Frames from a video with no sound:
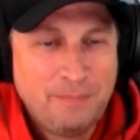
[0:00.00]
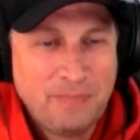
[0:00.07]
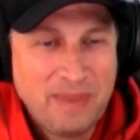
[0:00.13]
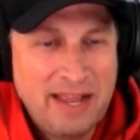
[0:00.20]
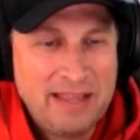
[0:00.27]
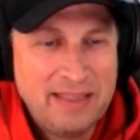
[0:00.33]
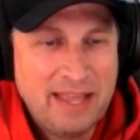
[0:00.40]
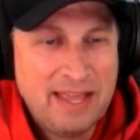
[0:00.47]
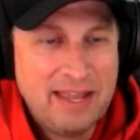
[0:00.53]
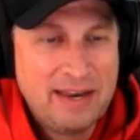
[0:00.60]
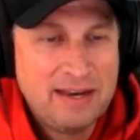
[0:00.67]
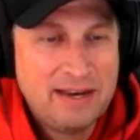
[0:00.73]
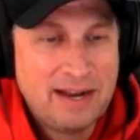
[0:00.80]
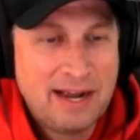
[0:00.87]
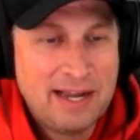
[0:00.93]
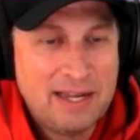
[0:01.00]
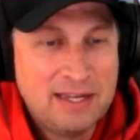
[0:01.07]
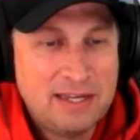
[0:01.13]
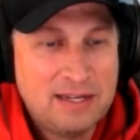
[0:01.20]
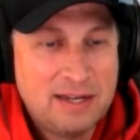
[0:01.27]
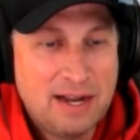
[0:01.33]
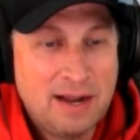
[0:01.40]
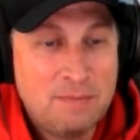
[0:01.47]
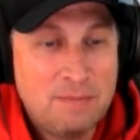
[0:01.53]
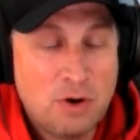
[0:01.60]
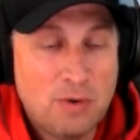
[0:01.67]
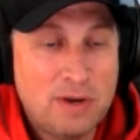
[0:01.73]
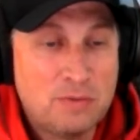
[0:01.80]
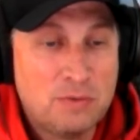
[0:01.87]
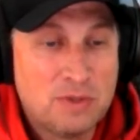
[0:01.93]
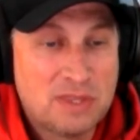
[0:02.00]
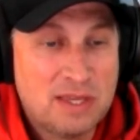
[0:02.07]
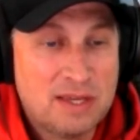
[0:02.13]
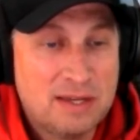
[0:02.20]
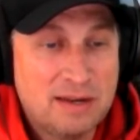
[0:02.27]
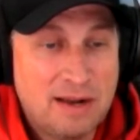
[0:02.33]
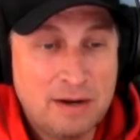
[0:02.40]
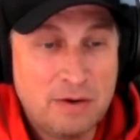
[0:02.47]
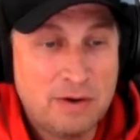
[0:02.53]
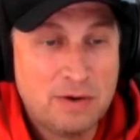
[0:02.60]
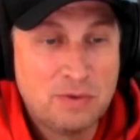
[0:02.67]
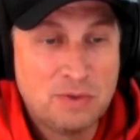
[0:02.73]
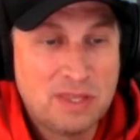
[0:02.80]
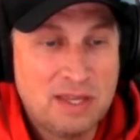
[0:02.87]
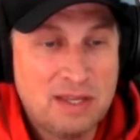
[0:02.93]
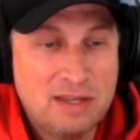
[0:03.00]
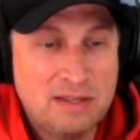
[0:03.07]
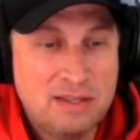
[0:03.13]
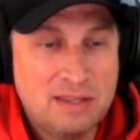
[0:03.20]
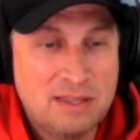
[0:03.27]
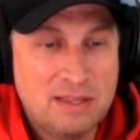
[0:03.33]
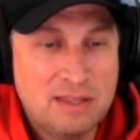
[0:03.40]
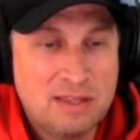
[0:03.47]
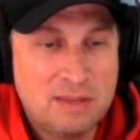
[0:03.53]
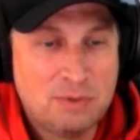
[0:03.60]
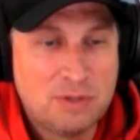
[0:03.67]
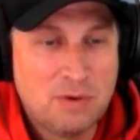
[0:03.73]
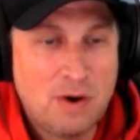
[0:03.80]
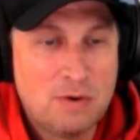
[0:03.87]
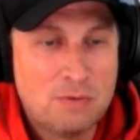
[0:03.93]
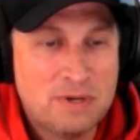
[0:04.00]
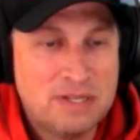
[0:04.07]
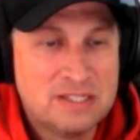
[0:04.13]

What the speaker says: and then I'm going with the blowout win